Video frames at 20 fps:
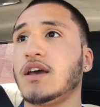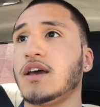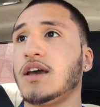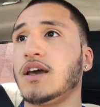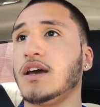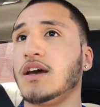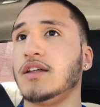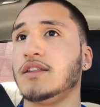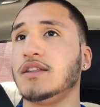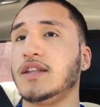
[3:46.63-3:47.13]

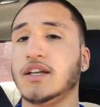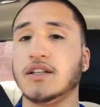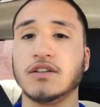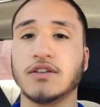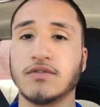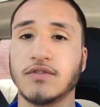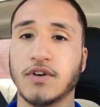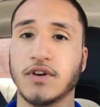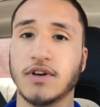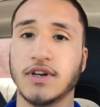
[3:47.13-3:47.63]
and they
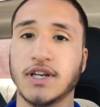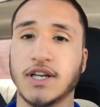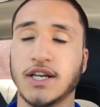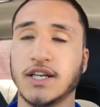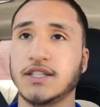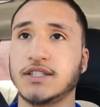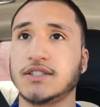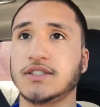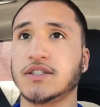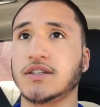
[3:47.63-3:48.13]
look very
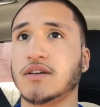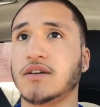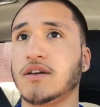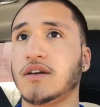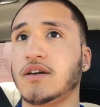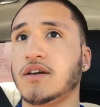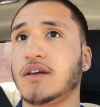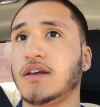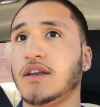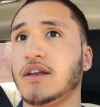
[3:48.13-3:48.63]
nice
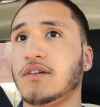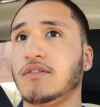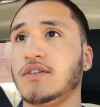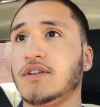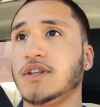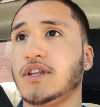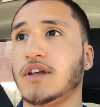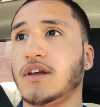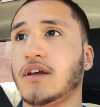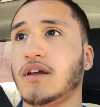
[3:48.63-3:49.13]
and
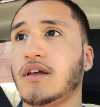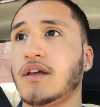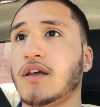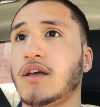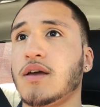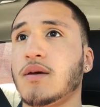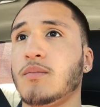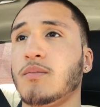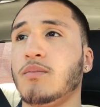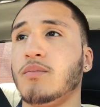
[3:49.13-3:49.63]
everything,
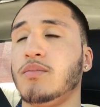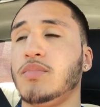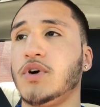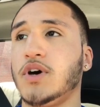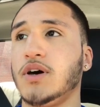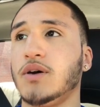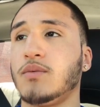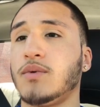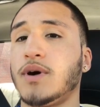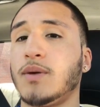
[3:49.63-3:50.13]

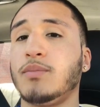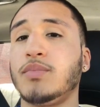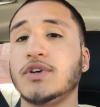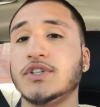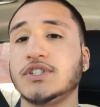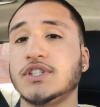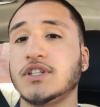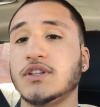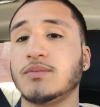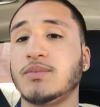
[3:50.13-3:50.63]
but while
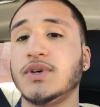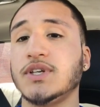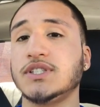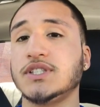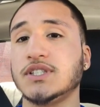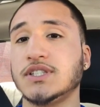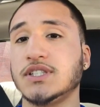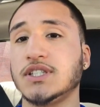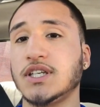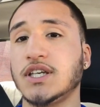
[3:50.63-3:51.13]
pushing the
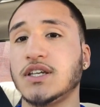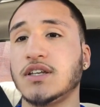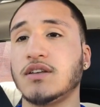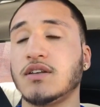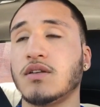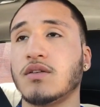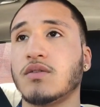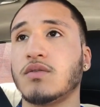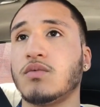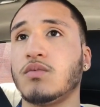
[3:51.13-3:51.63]
pistons
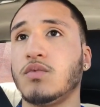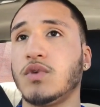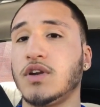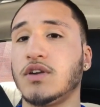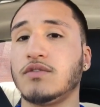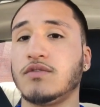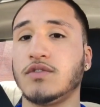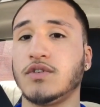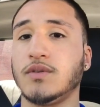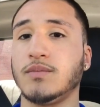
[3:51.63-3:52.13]
in, one
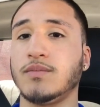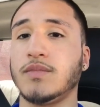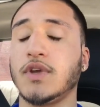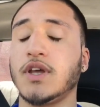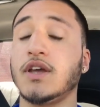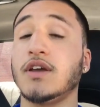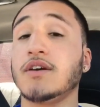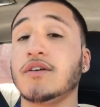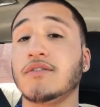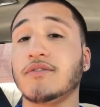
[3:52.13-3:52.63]
of them
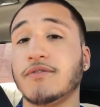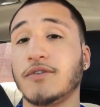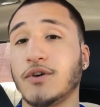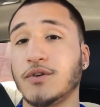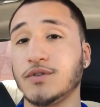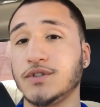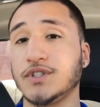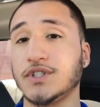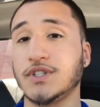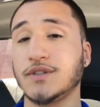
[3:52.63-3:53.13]

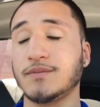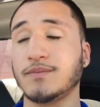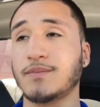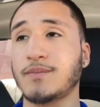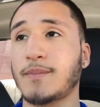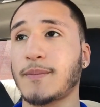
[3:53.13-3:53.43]
frozen,